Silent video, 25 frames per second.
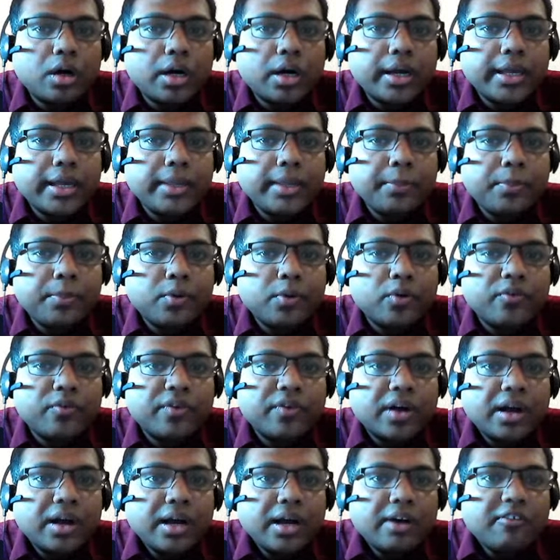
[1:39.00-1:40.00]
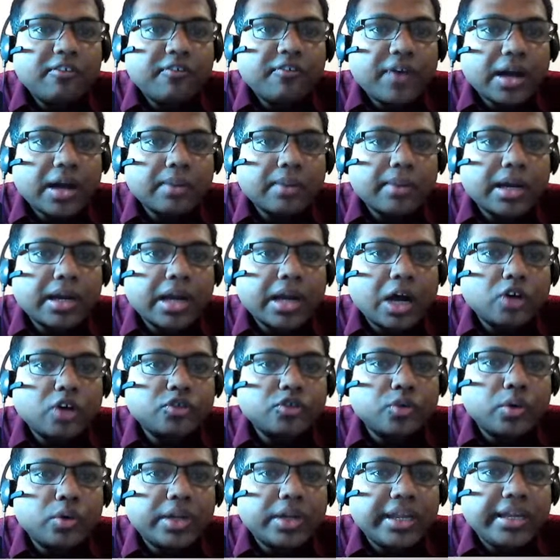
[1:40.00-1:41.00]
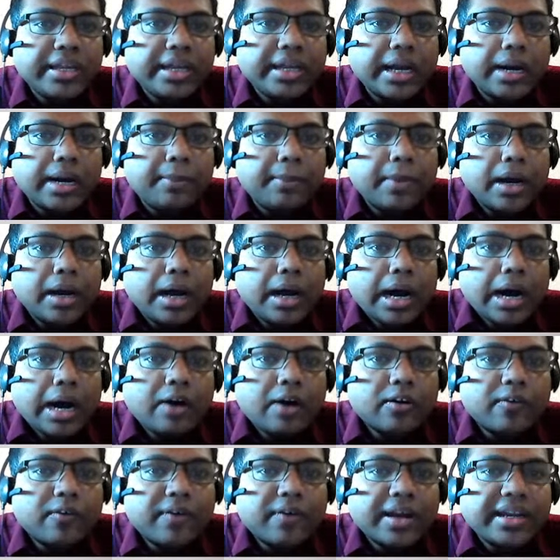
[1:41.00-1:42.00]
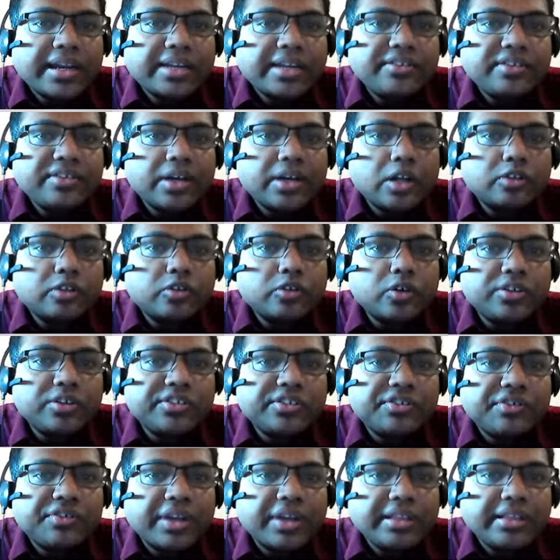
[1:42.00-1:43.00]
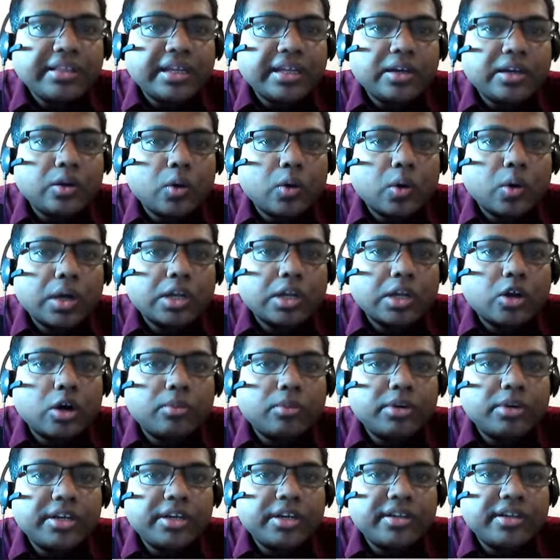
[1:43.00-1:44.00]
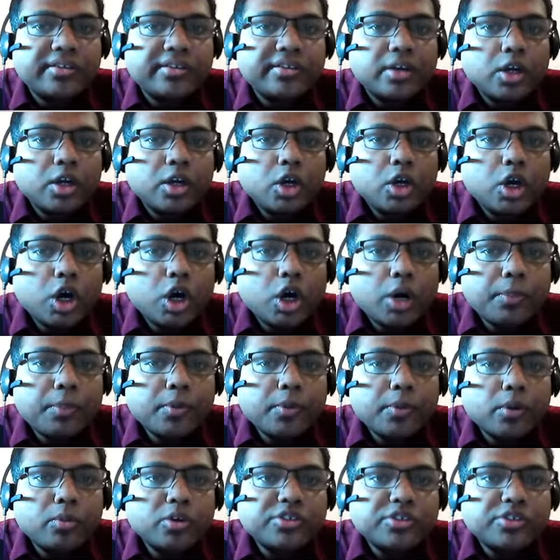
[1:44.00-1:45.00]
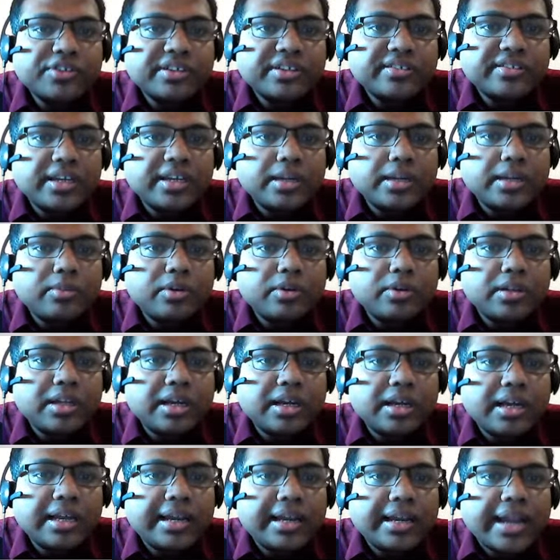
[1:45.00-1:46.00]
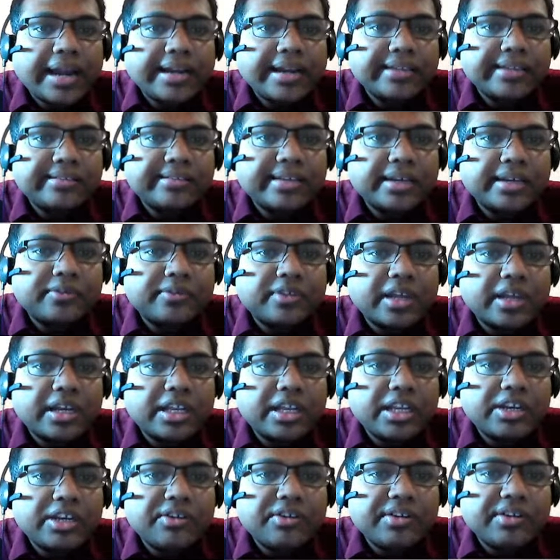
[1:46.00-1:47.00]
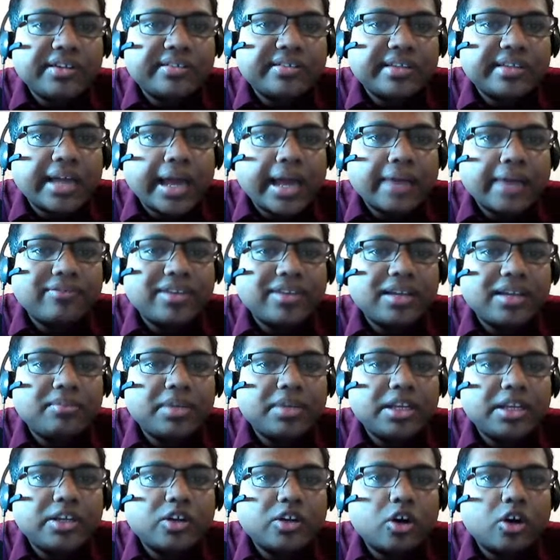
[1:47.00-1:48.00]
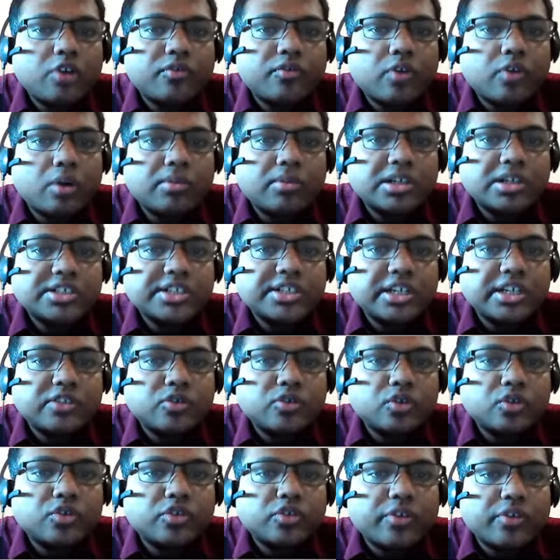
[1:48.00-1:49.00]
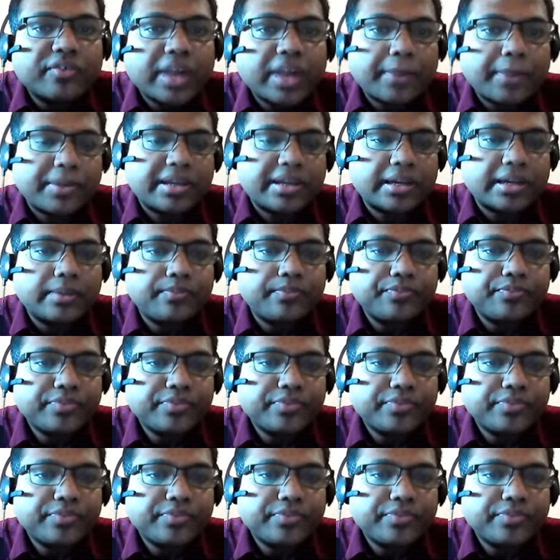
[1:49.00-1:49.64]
improve farmer household income, our financial also strengthen local communities, promote sustainable landscapes and increase the availability of commercial source of capital.